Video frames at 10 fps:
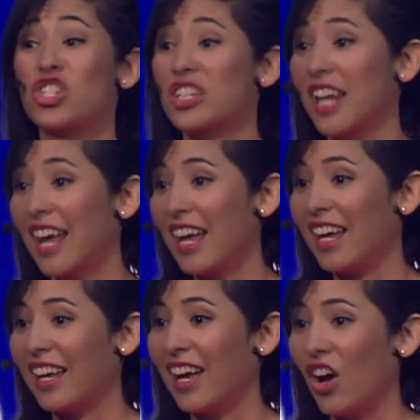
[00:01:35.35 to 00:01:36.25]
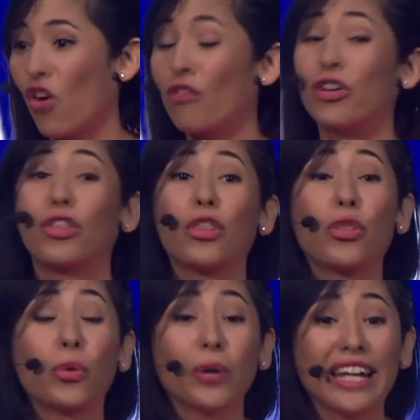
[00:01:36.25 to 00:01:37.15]
Today, over
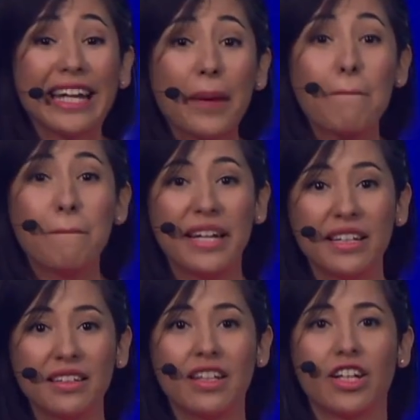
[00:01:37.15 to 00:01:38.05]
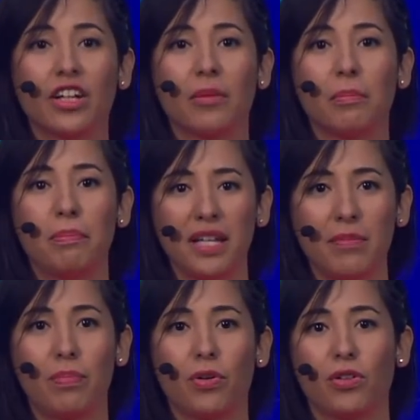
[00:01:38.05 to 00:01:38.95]
3 billion
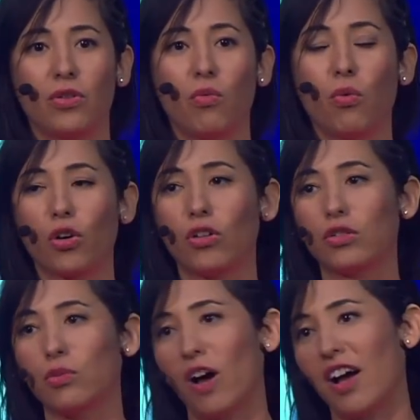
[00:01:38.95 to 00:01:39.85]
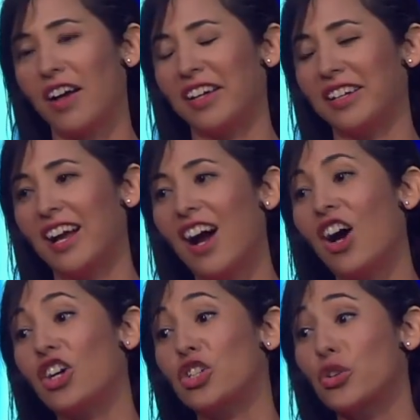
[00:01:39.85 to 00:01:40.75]
people worldwide
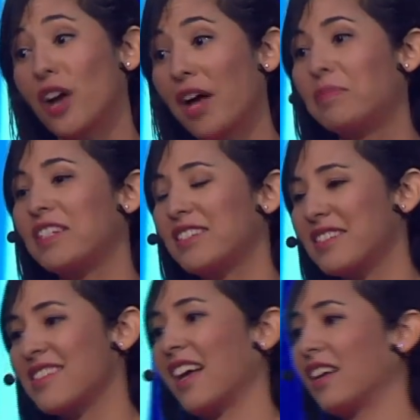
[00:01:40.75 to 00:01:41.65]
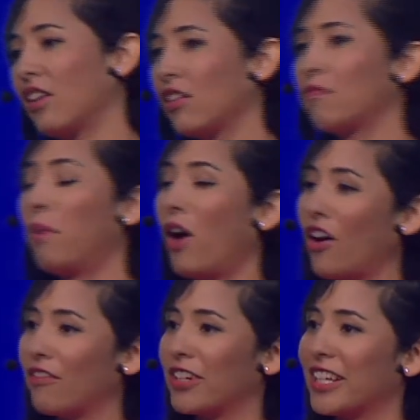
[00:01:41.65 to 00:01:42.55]
are trapped in a cycle of
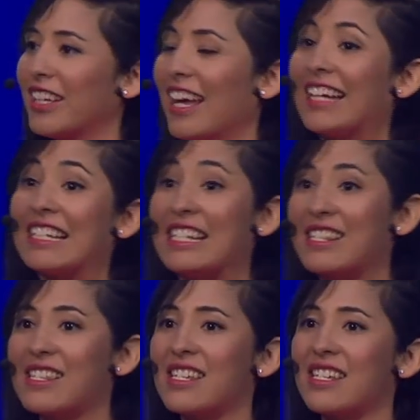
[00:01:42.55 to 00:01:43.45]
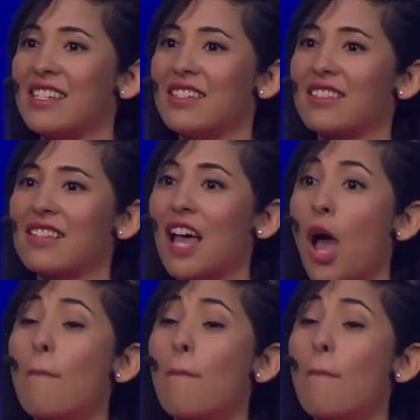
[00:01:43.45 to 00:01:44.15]
poverty and disease